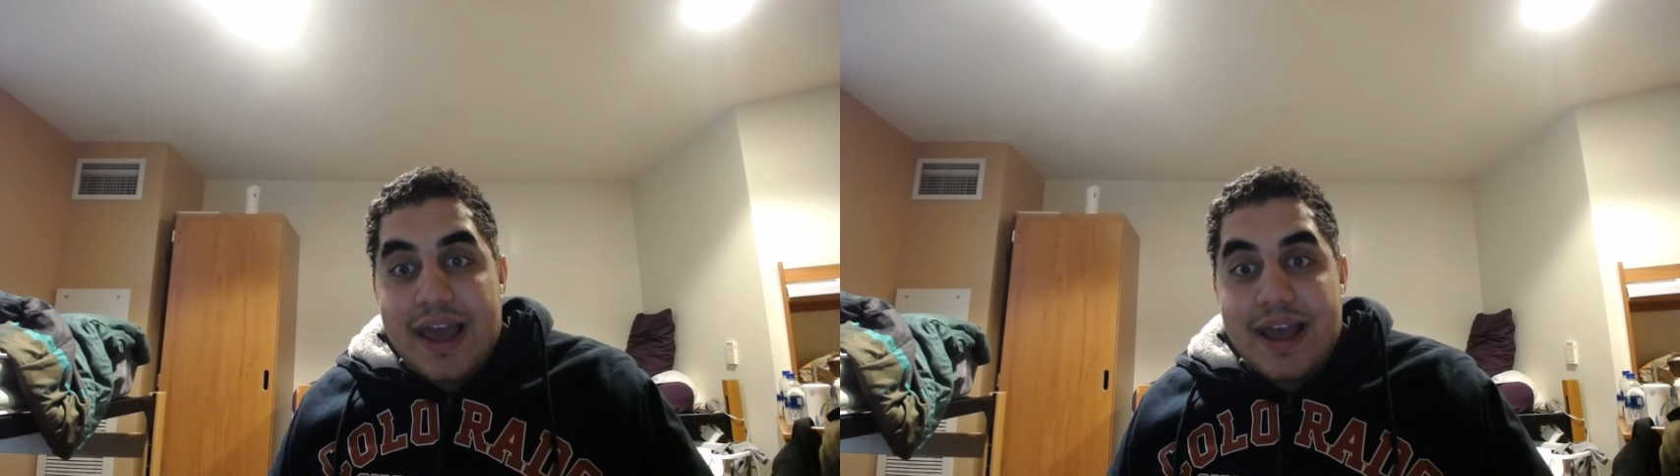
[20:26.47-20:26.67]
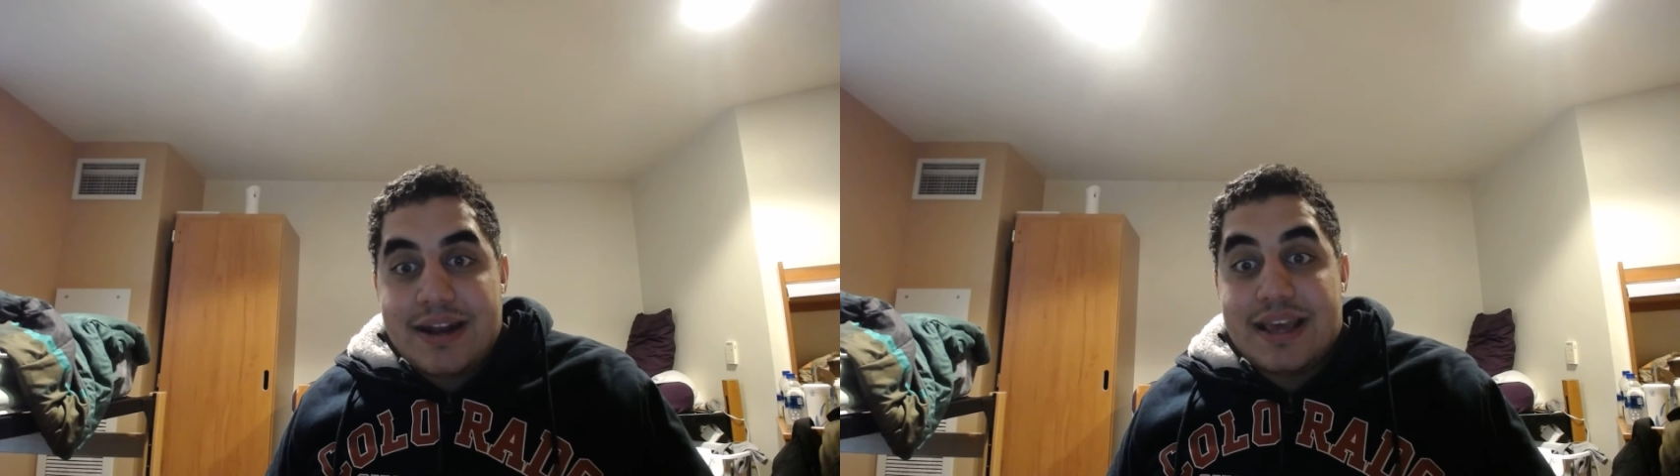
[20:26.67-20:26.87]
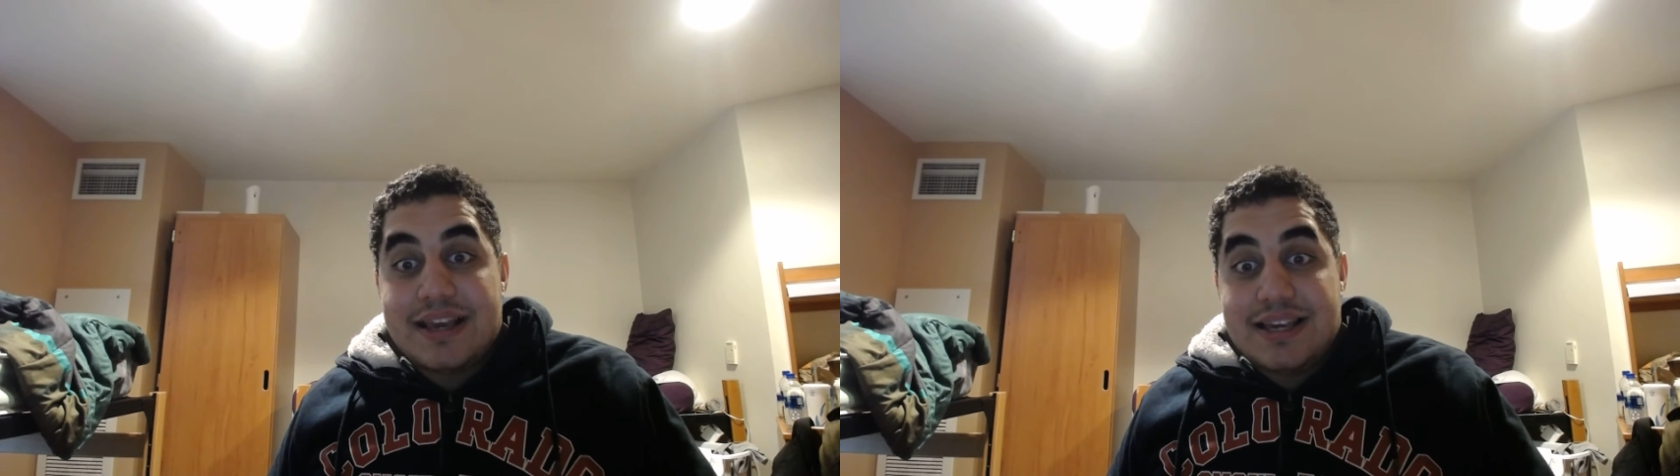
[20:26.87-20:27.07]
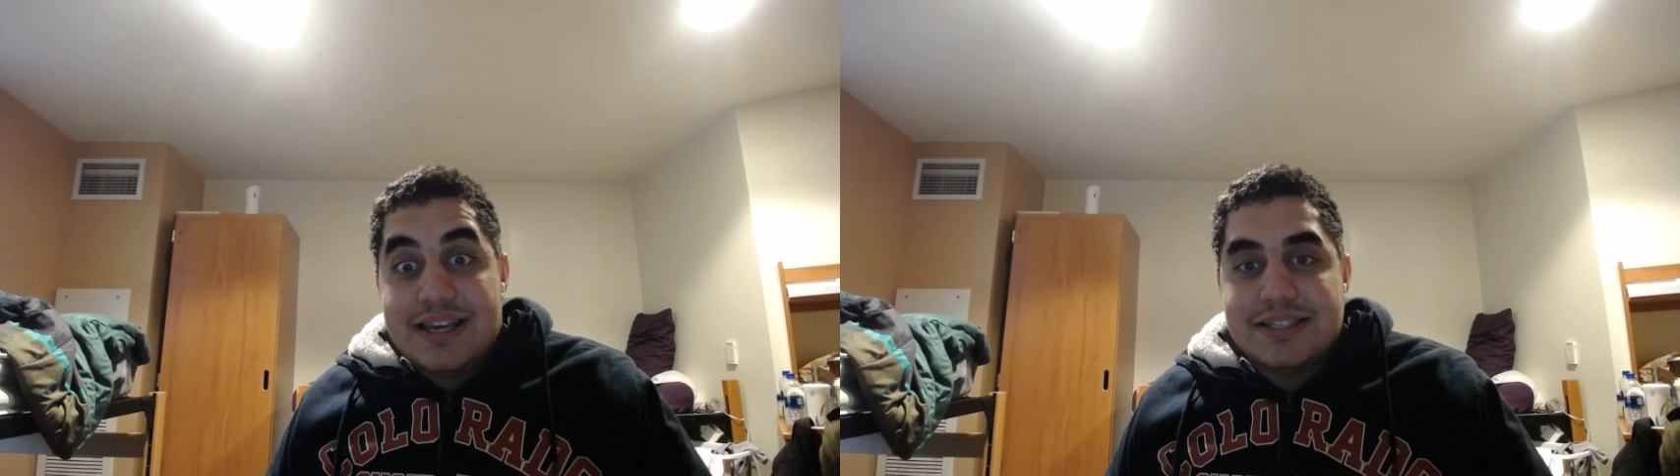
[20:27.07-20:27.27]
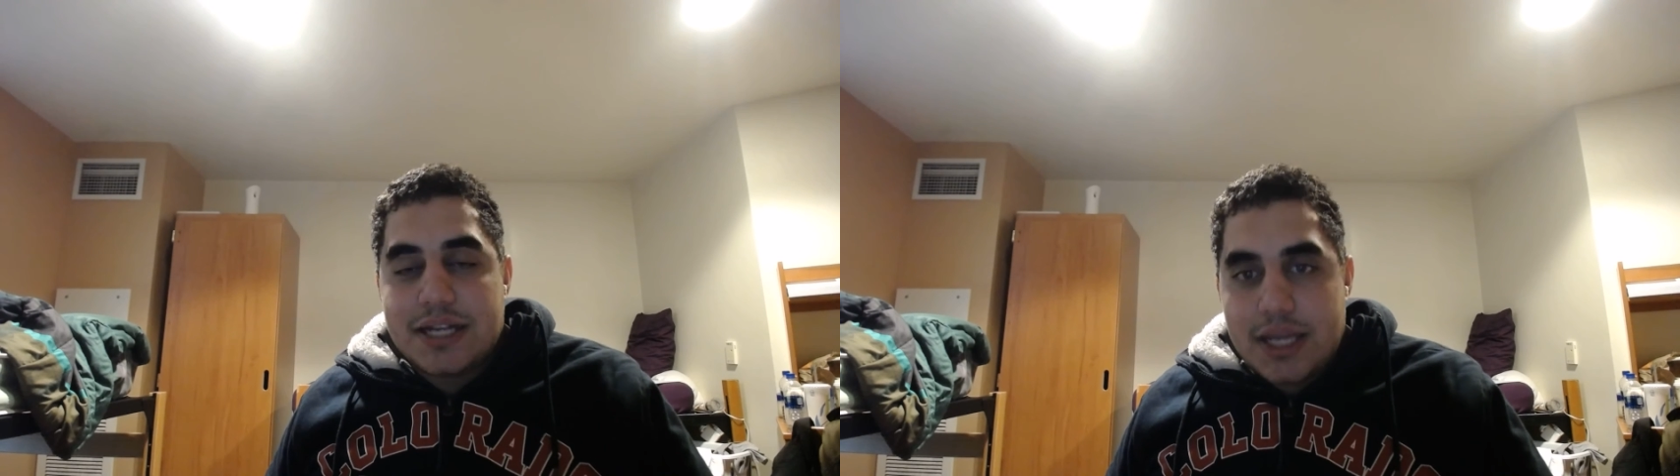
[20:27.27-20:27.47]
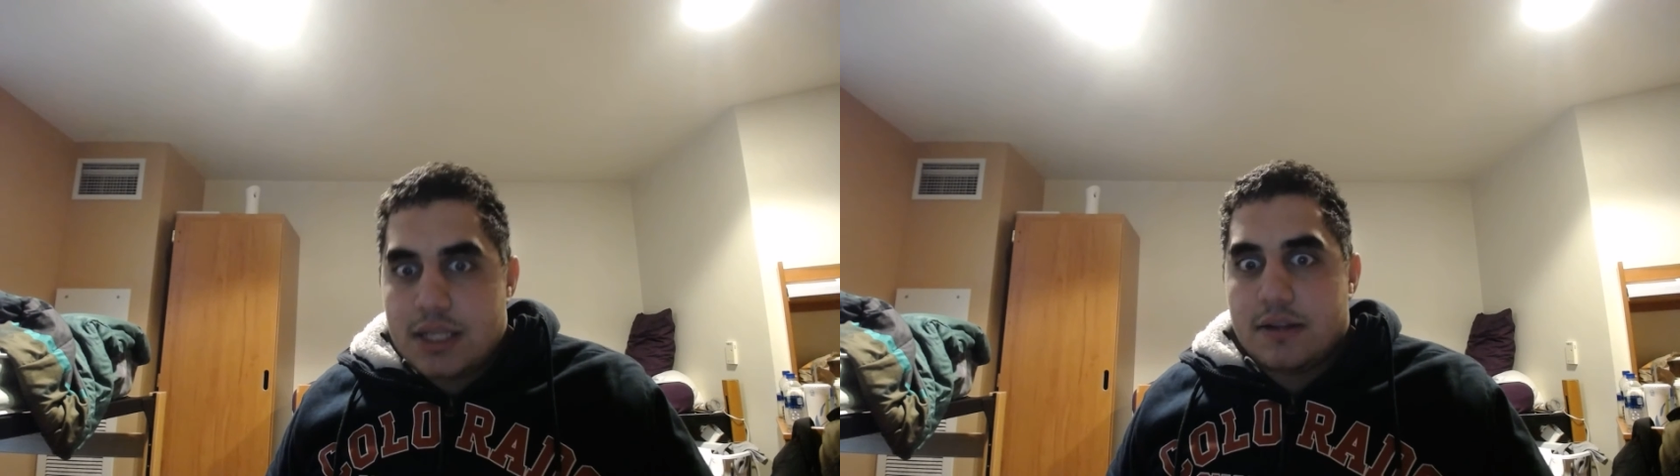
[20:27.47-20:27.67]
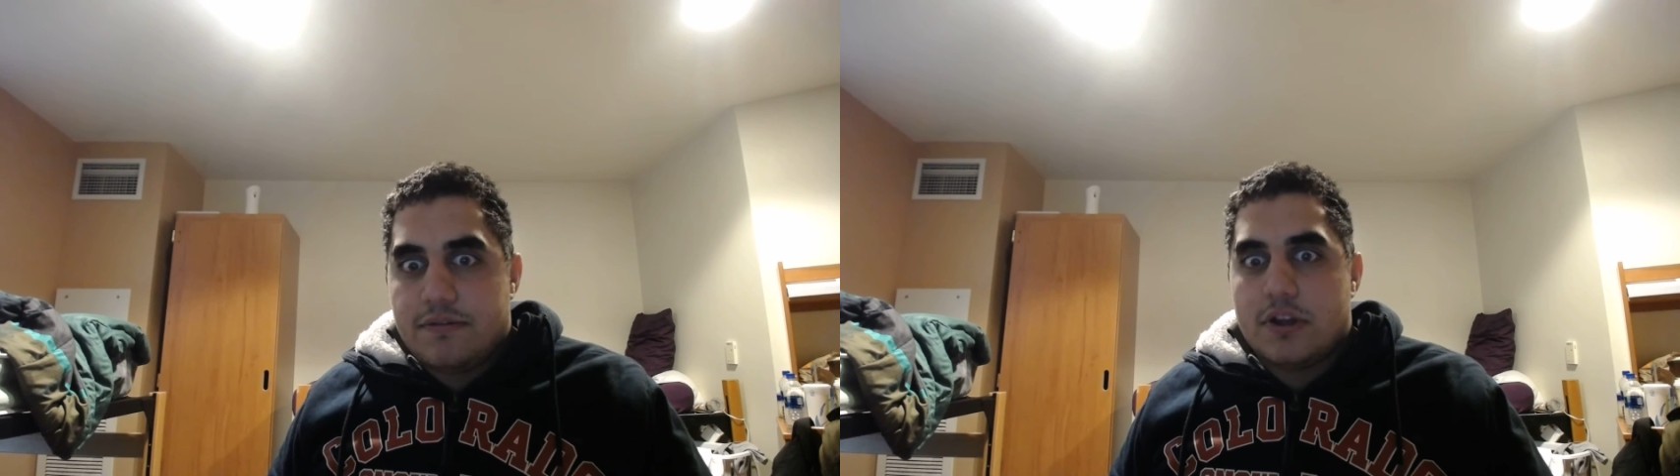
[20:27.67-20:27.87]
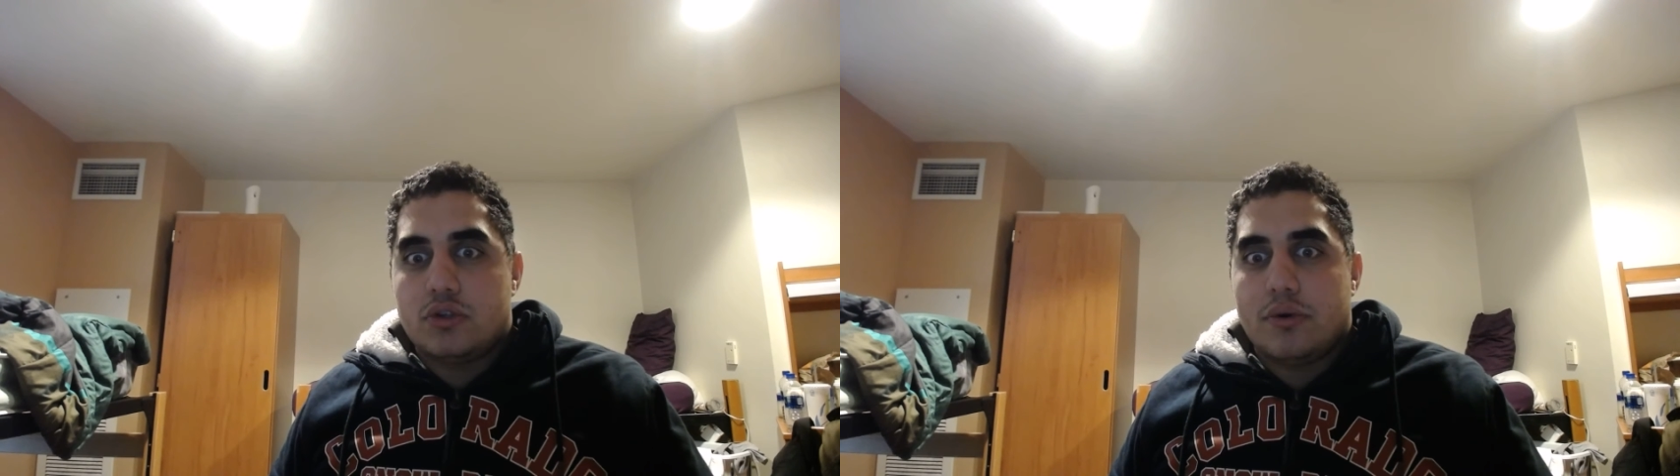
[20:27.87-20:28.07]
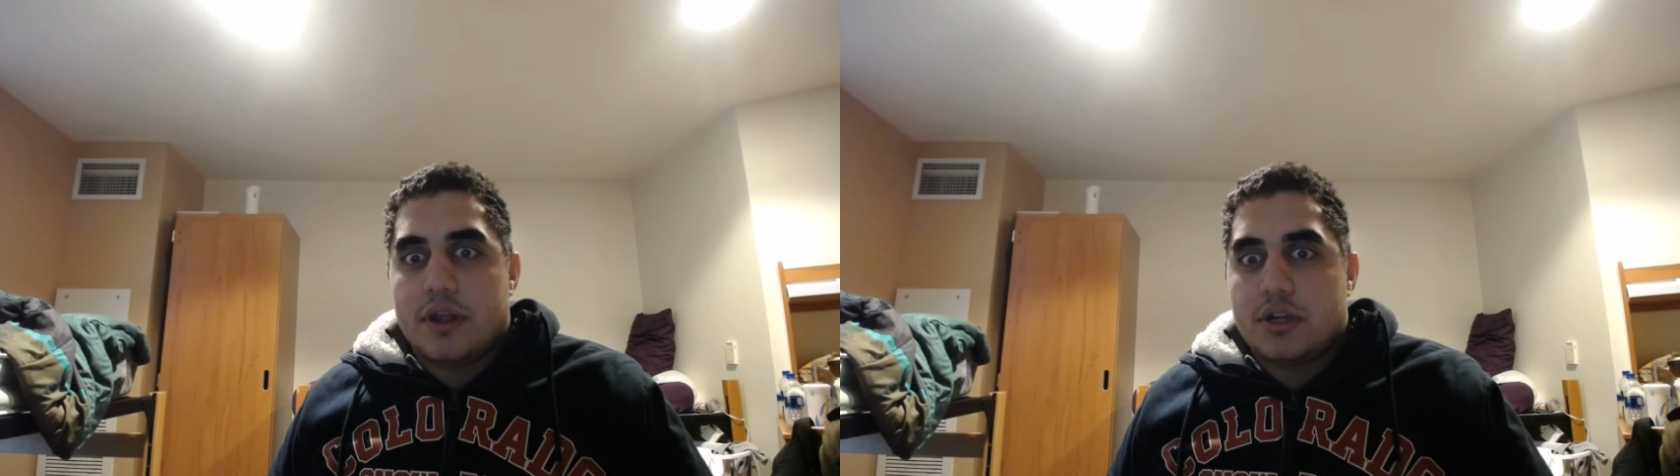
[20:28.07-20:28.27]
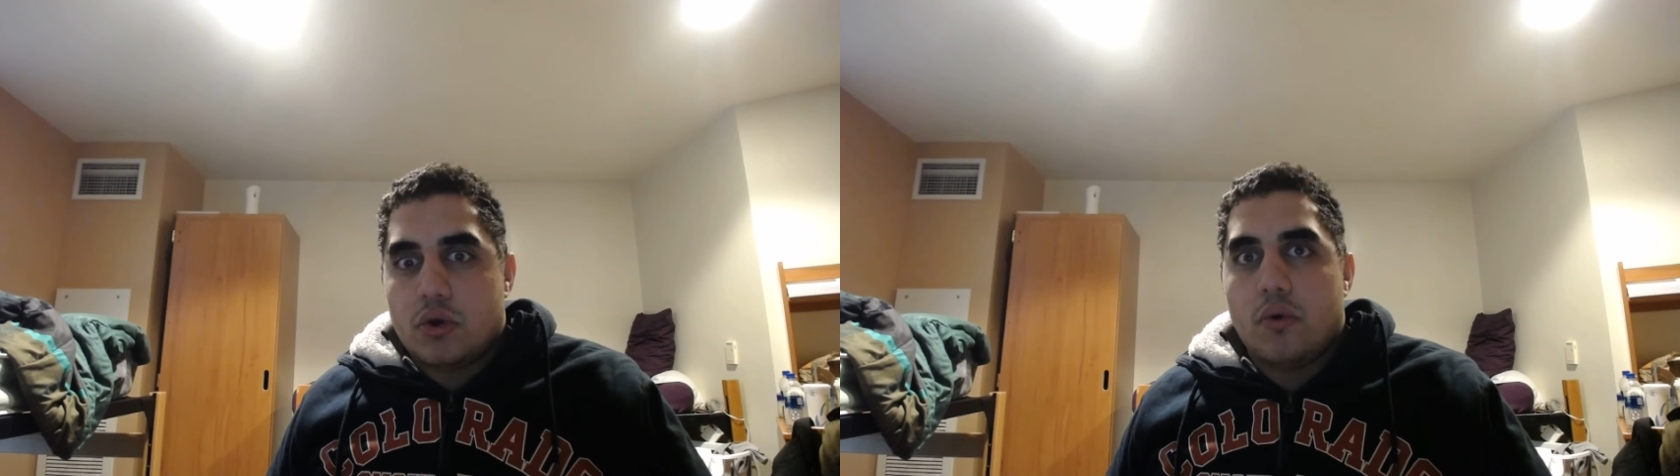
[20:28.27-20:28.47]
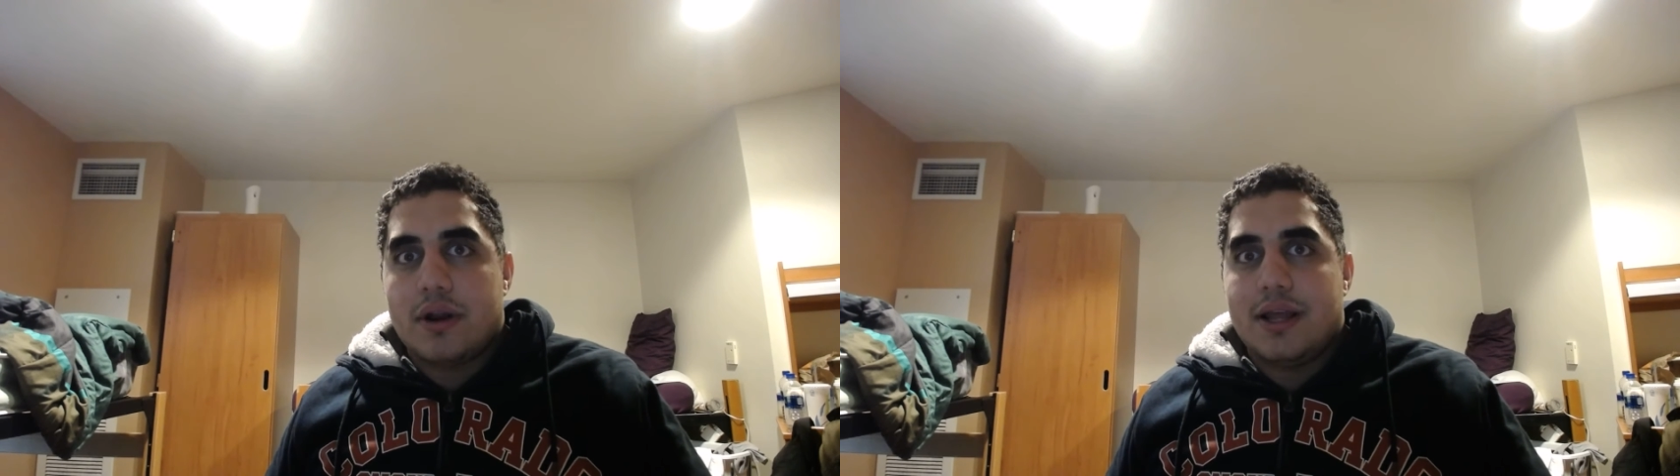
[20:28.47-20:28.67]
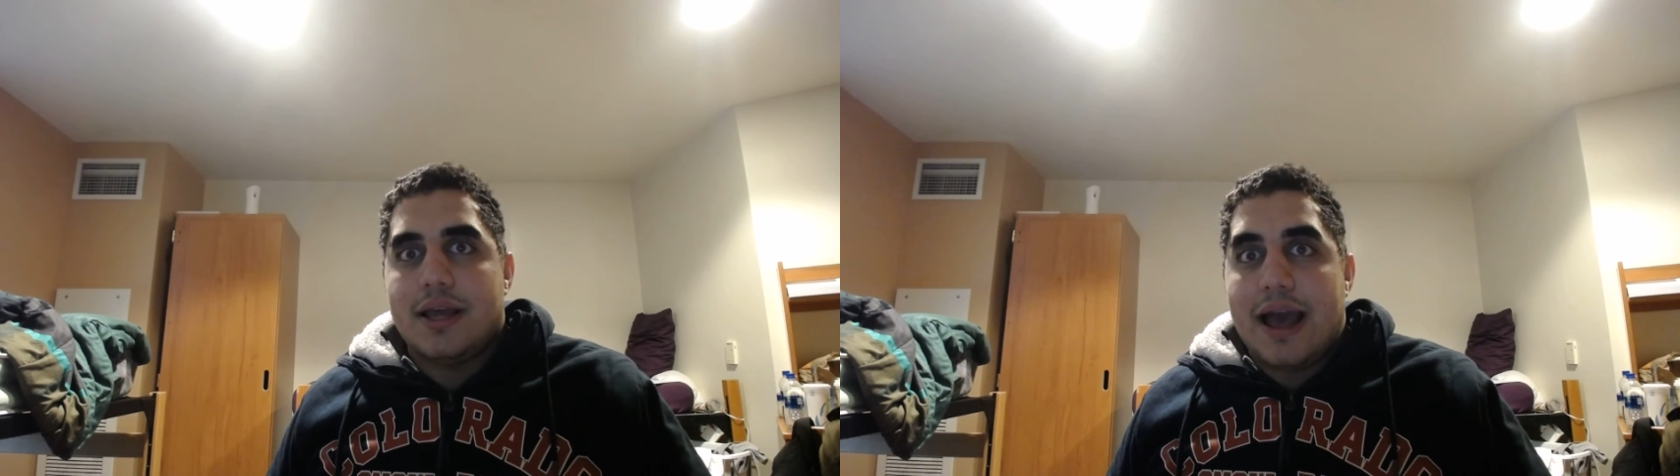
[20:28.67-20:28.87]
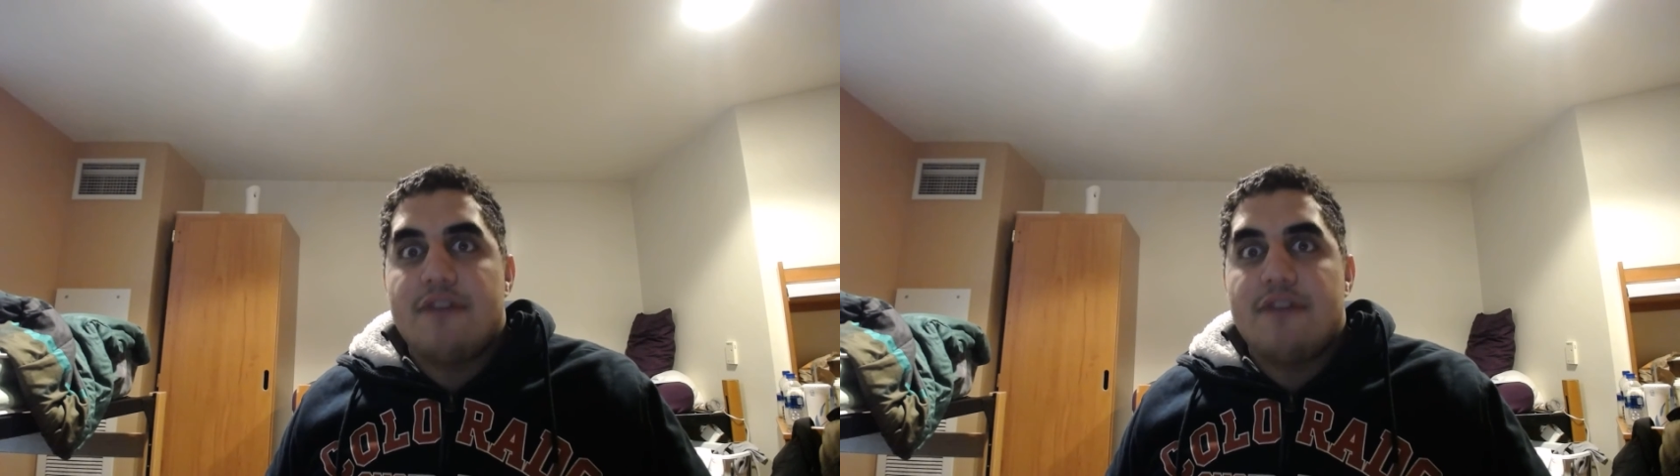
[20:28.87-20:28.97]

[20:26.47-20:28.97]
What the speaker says: end that he is an individual that is only